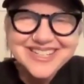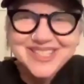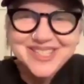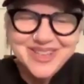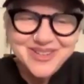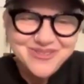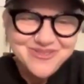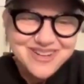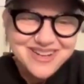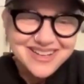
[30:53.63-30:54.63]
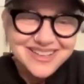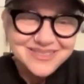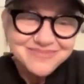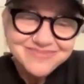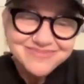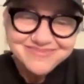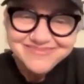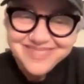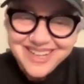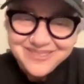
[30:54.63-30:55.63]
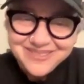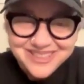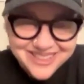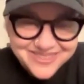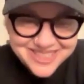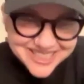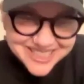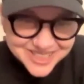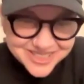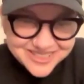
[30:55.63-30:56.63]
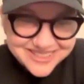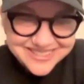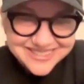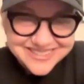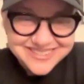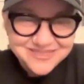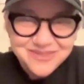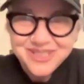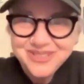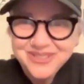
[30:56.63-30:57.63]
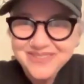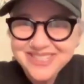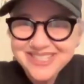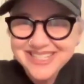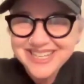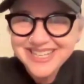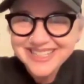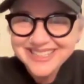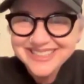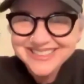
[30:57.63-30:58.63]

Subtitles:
So I would love to hear what you have to say.